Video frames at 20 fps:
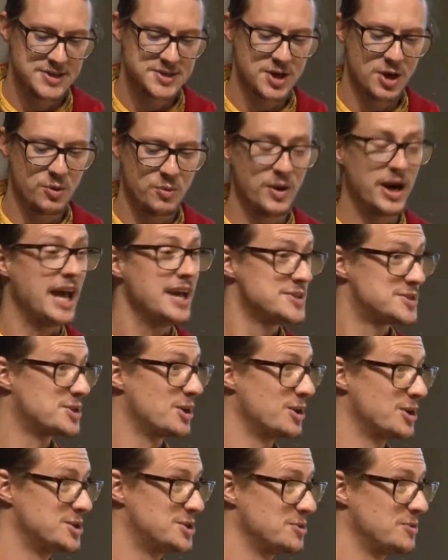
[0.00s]
So when I
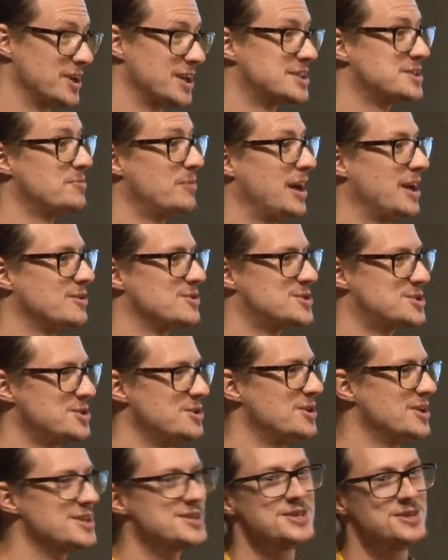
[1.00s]
started doing it to my own
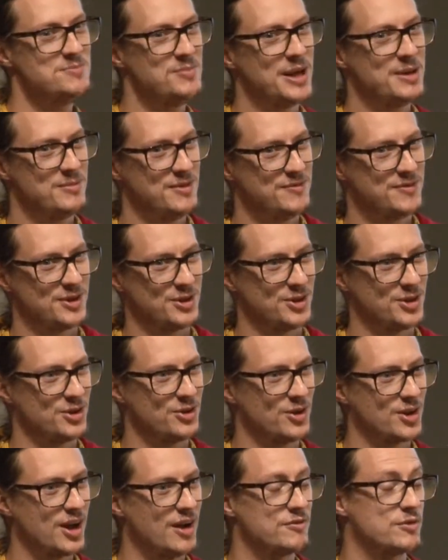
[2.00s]
students, it made me feel a
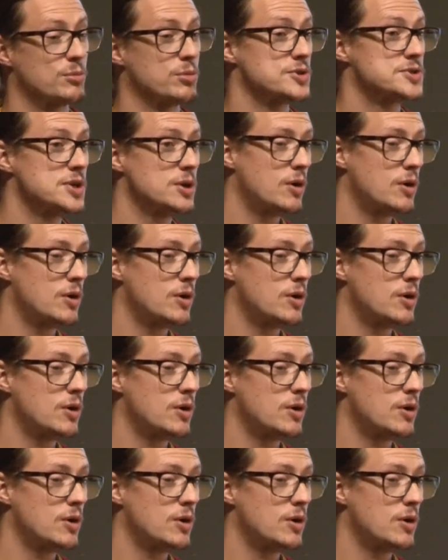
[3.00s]
little uncomfortable.